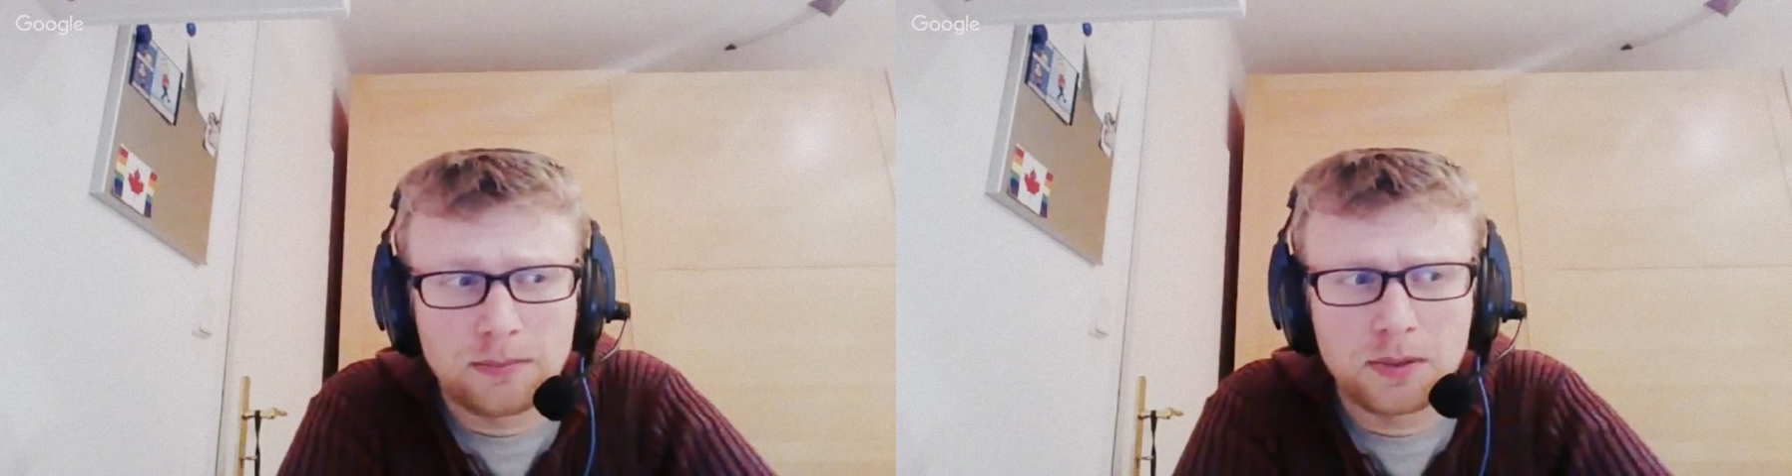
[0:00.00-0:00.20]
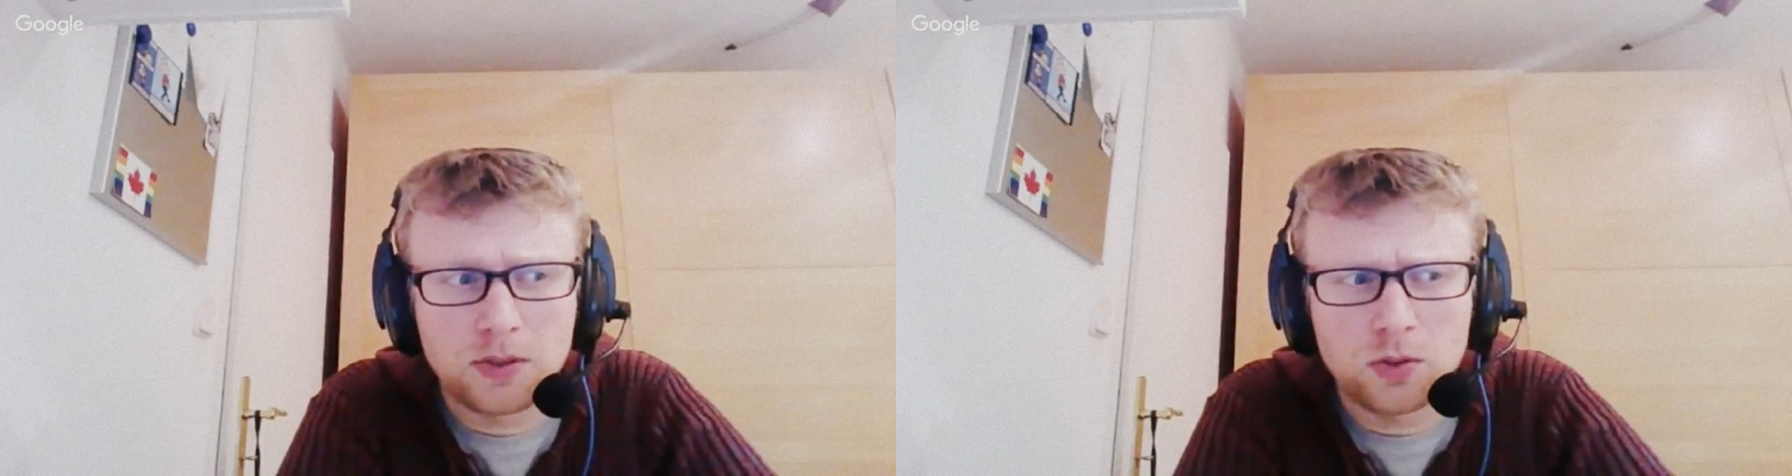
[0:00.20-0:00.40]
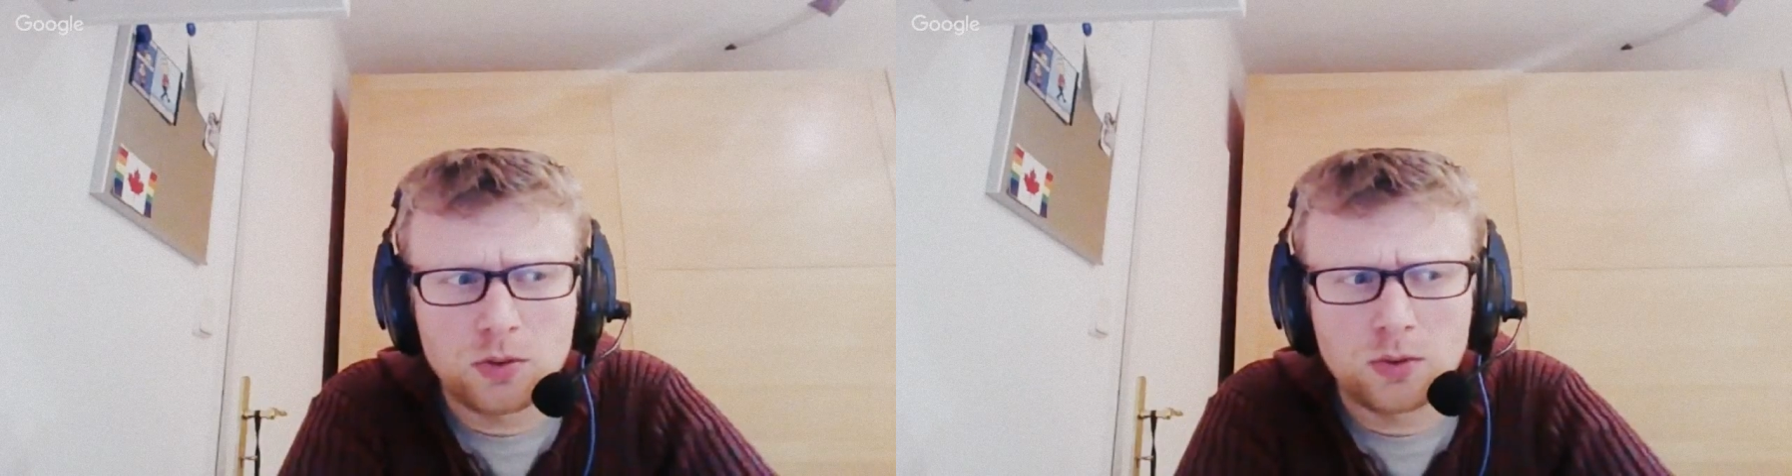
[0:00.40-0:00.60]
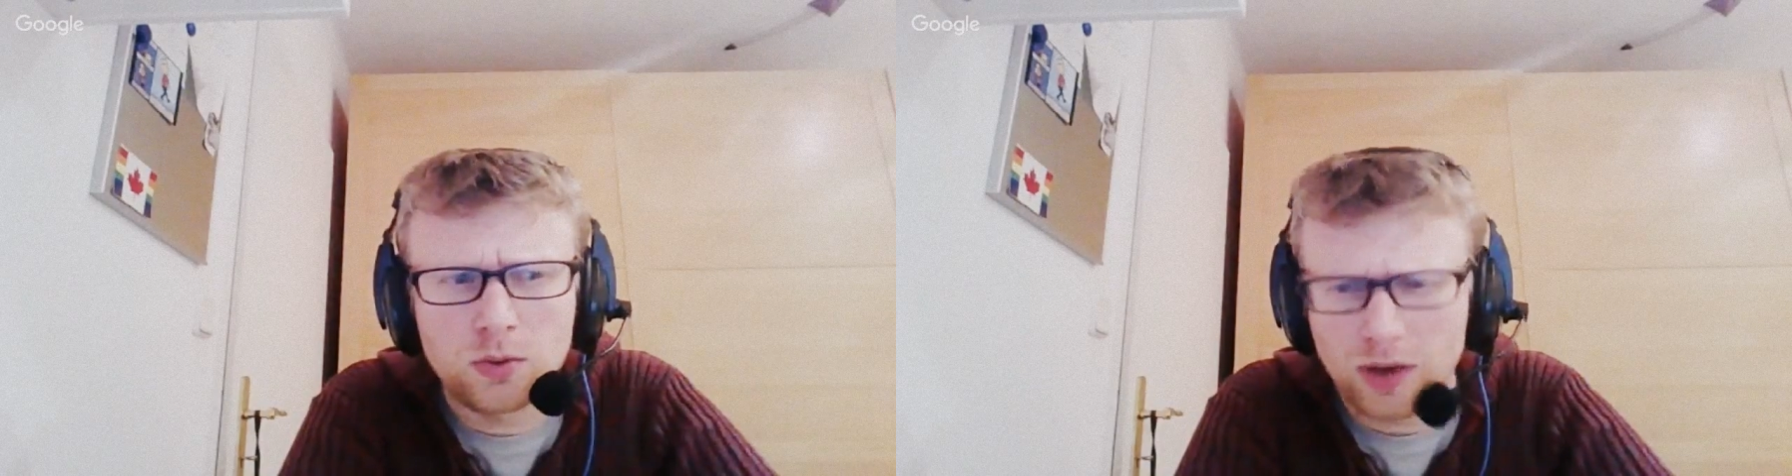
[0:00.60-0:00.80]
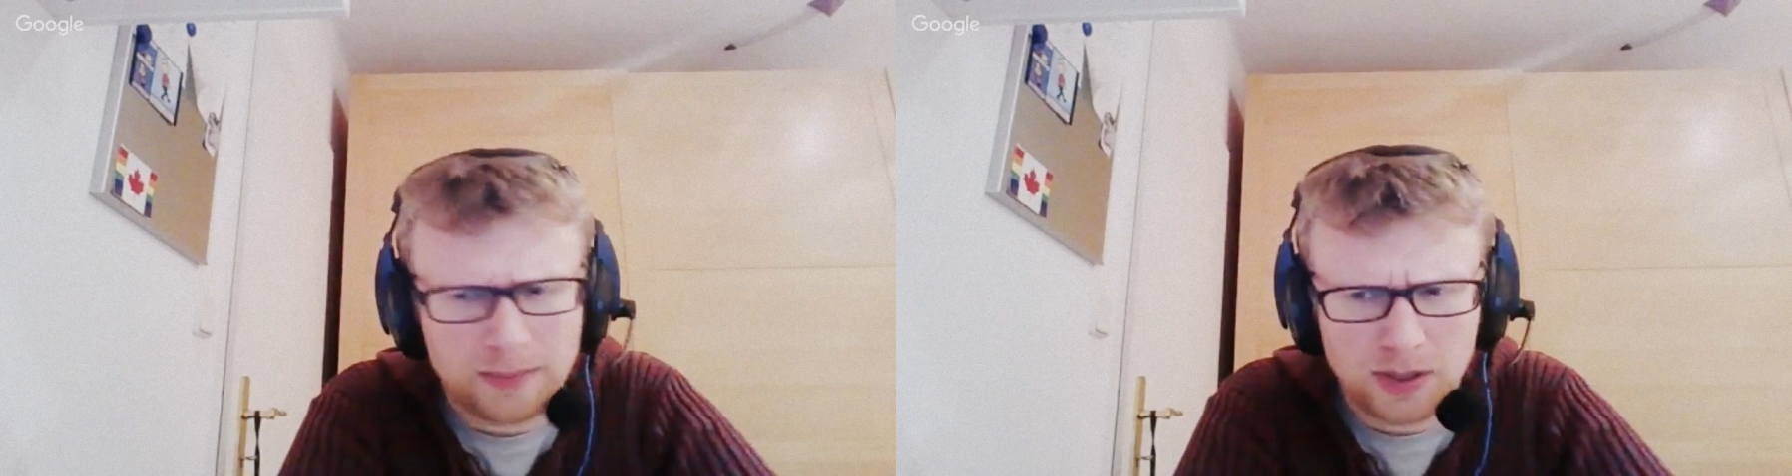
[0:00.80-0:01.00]
but
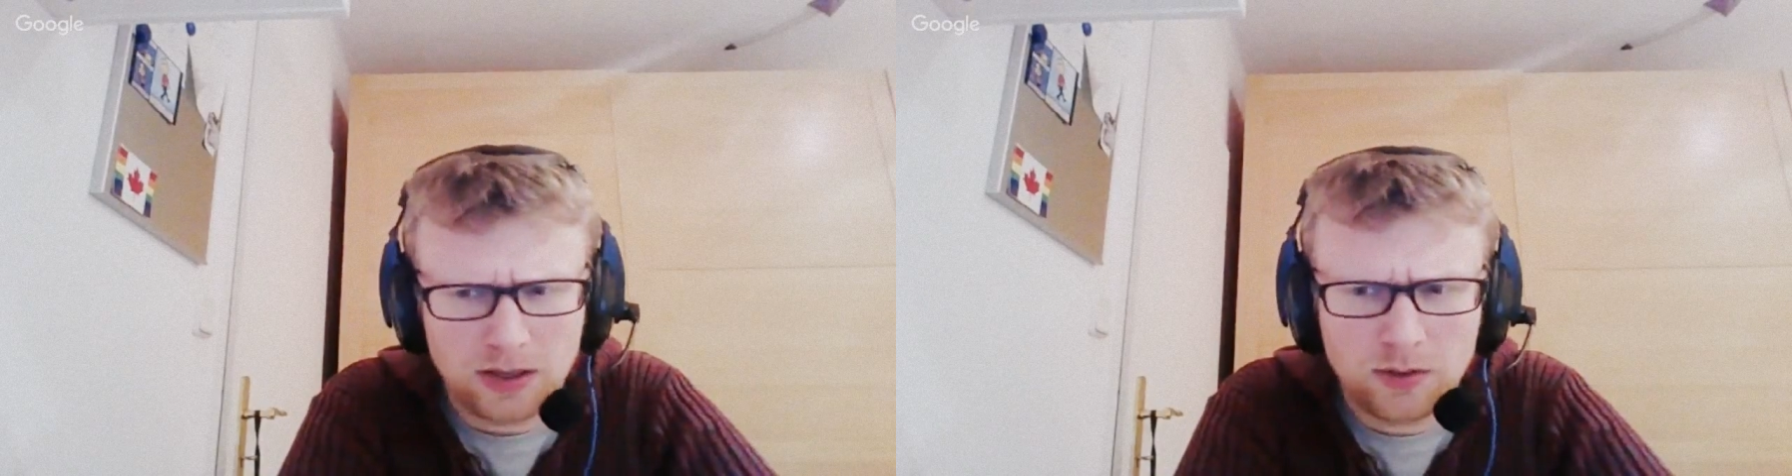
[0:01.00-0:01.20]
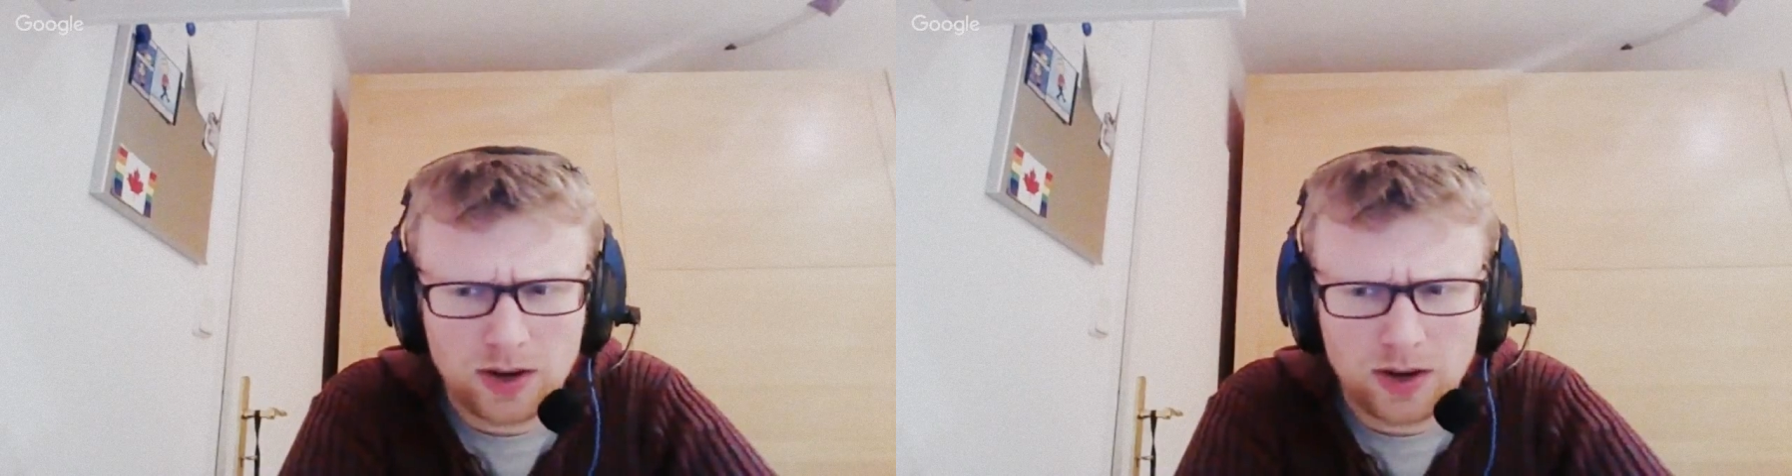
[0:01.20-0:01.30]
you're absolutely right,